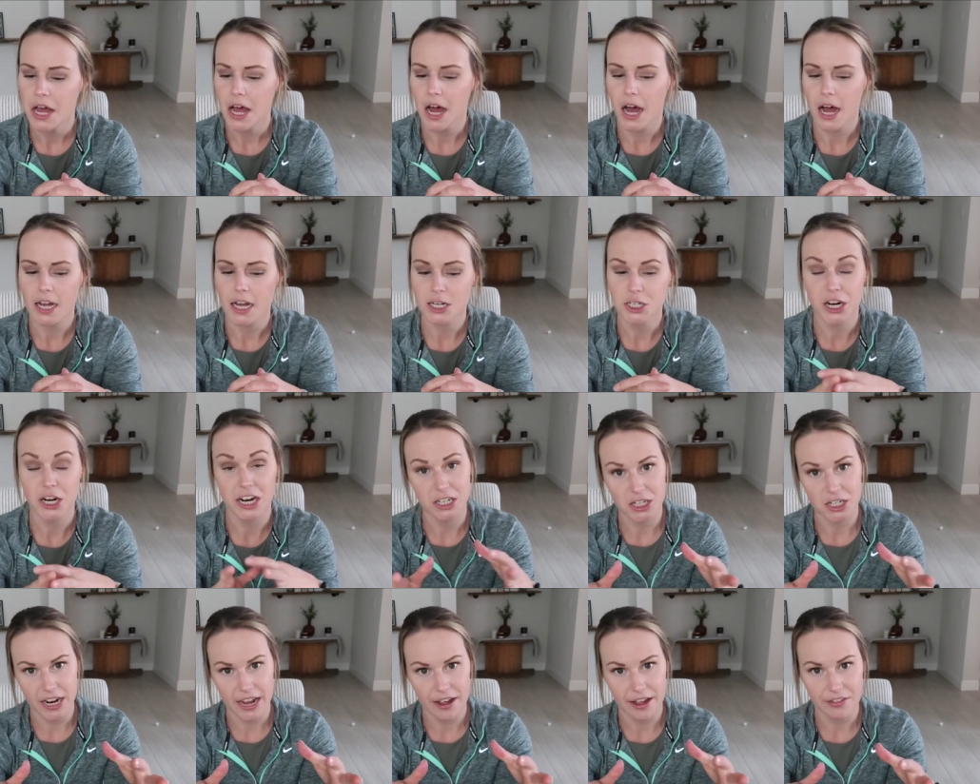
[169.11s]
Uh,
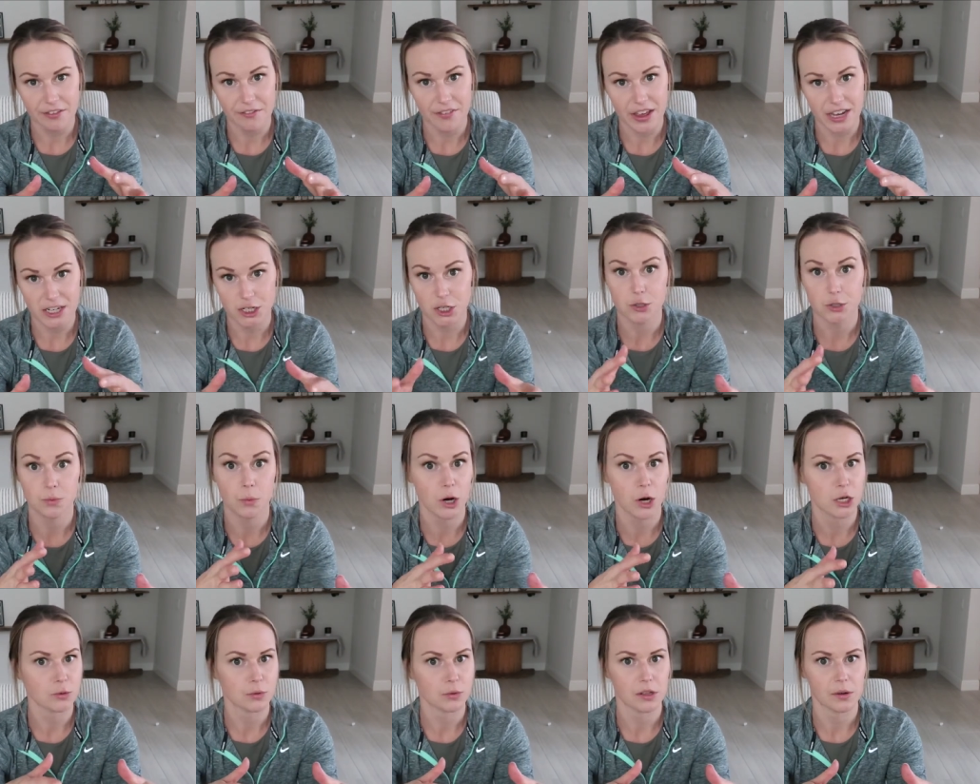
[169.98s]
changing out the veggies
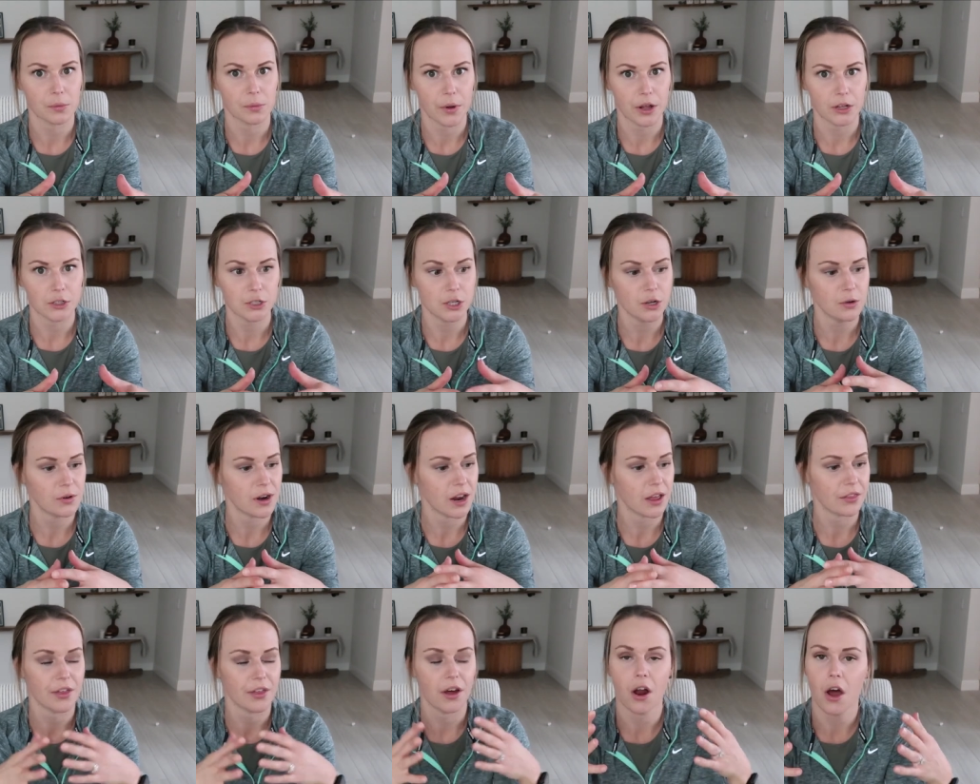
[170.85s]
worked really well too. And
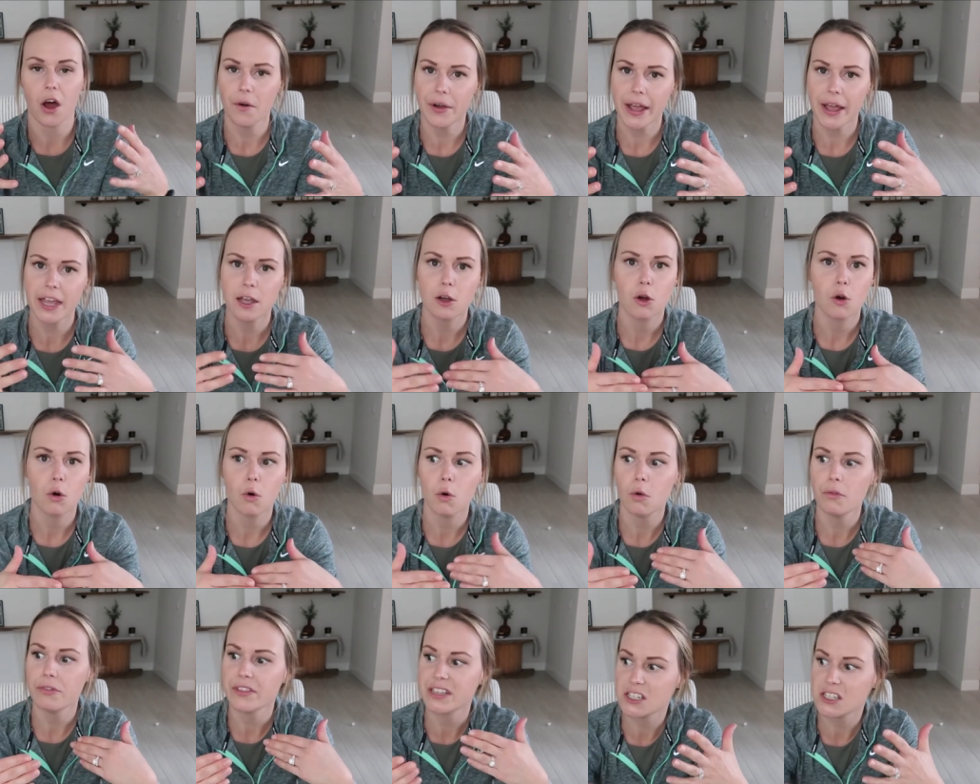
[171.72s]
I thought, okay,
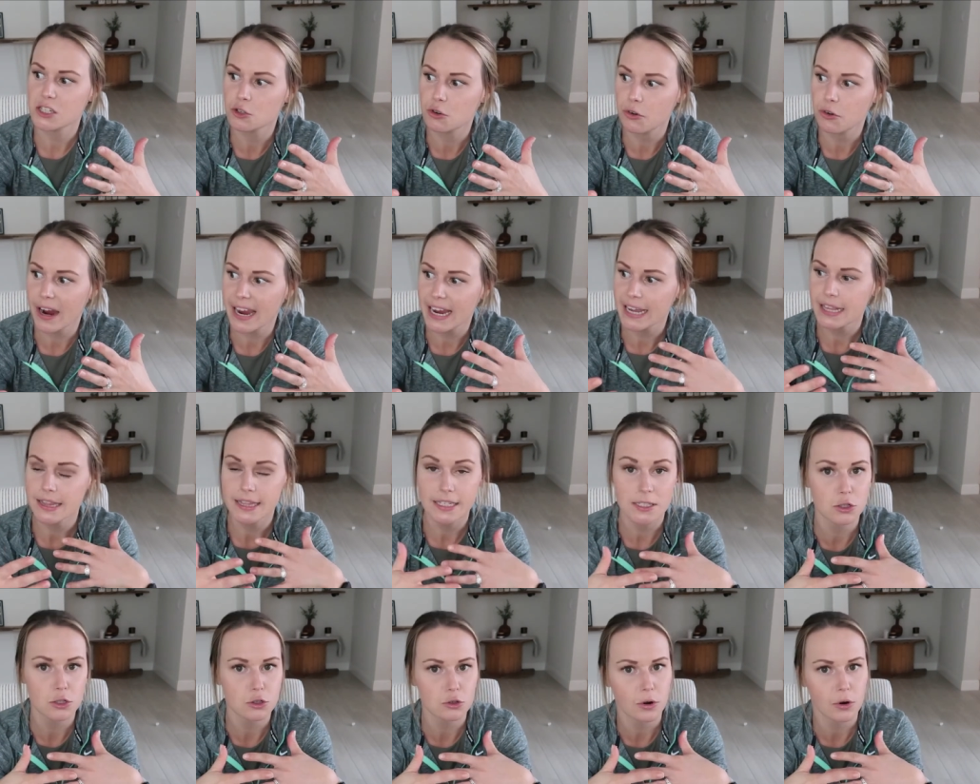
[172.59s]
cool, this is great.
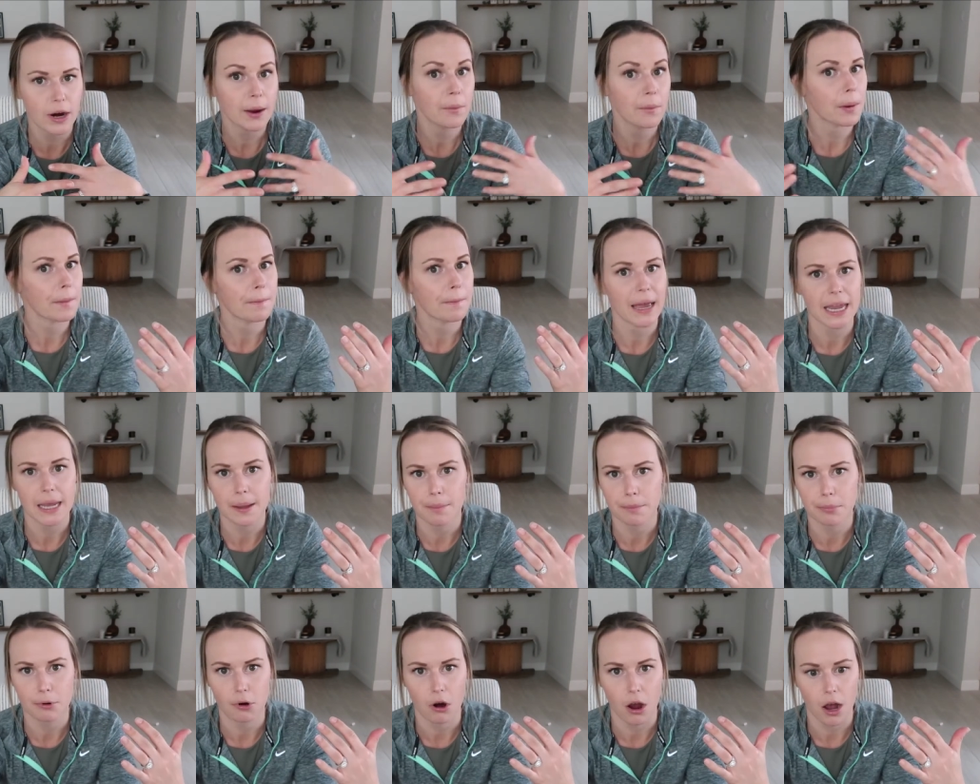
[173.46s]
This is great, we're
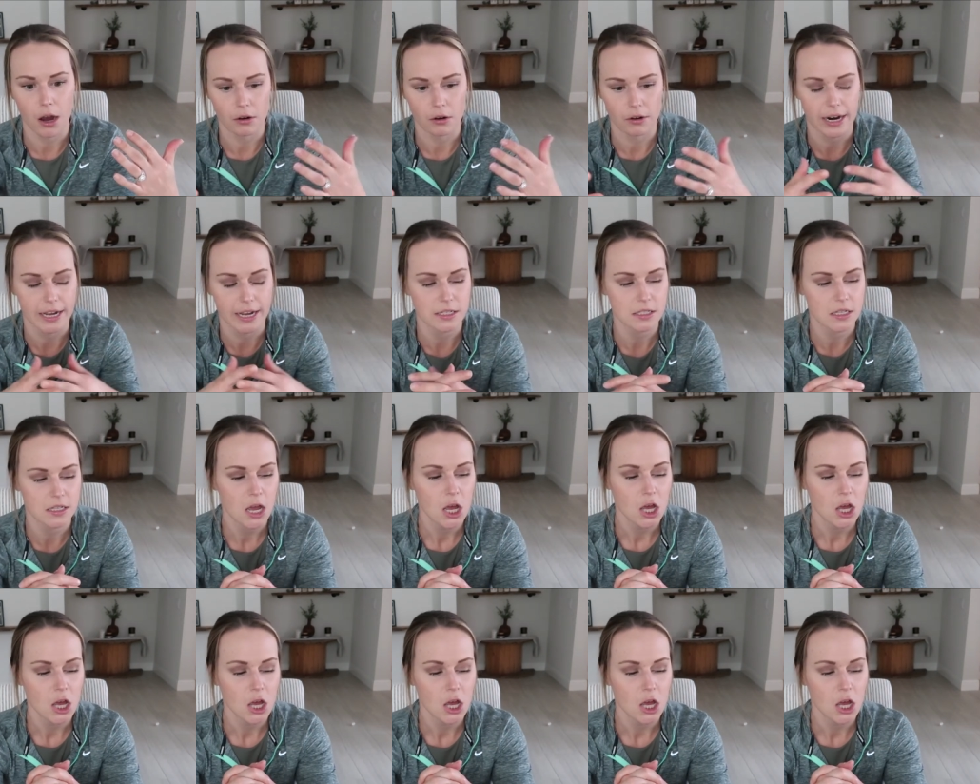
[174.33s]
making progress.